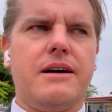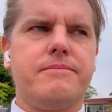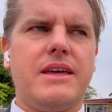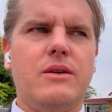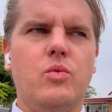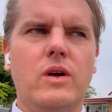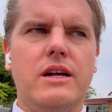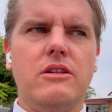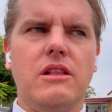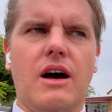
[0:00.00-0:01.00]
He
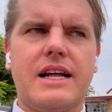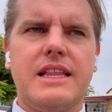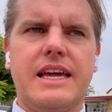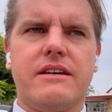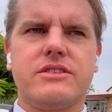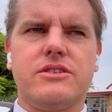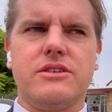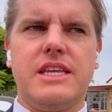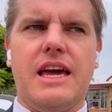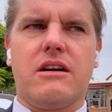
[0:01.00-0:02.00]
will likely have to
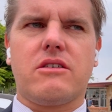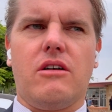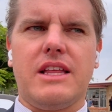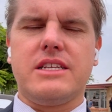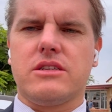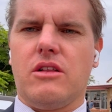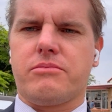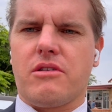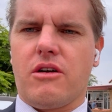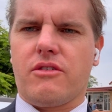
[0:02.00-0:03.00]
do the alcohol
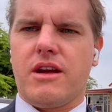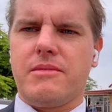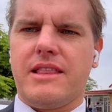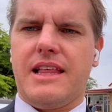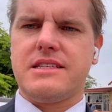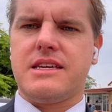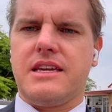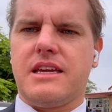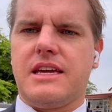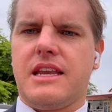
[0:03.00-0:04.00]
interlock program unless
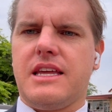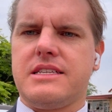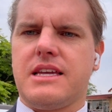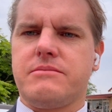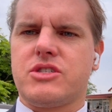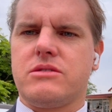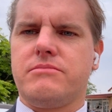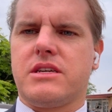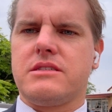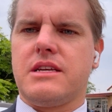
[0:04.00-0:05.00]
he can get an exemption
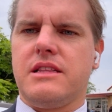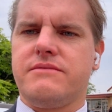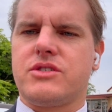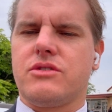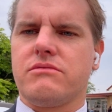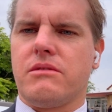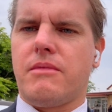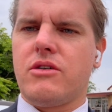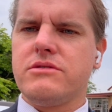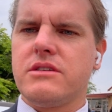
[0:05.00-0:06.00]
because he lives too
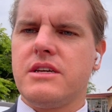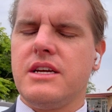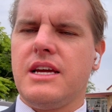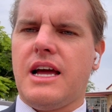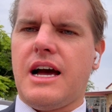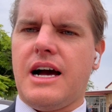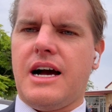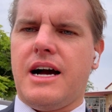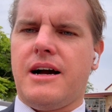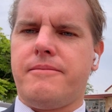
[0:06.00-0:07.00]
remote.
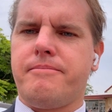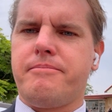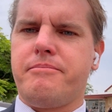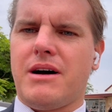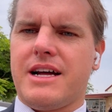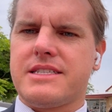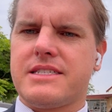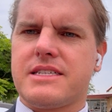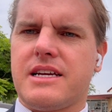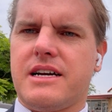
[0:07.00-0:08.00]

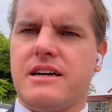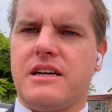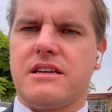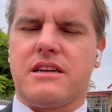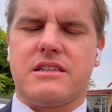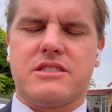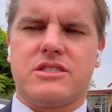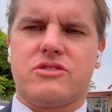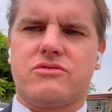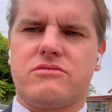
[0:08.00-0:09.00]
But
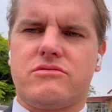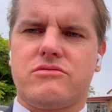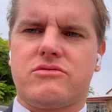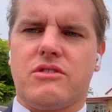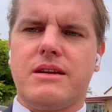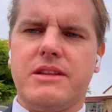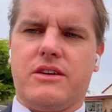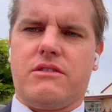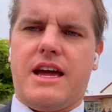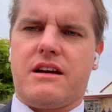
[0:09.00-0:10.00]

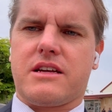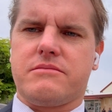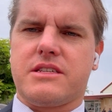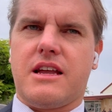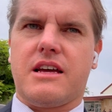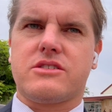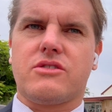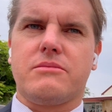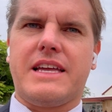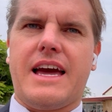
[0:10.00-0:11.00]
extremely good outcome today,
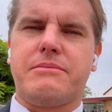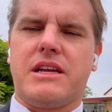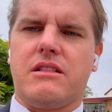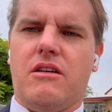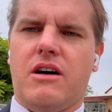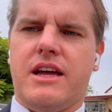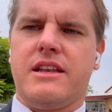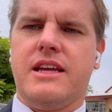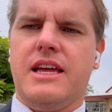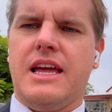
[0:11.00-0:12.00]
extremely happy
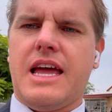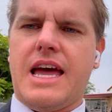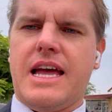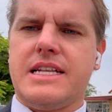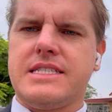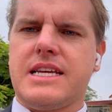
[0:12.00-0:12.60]
client, and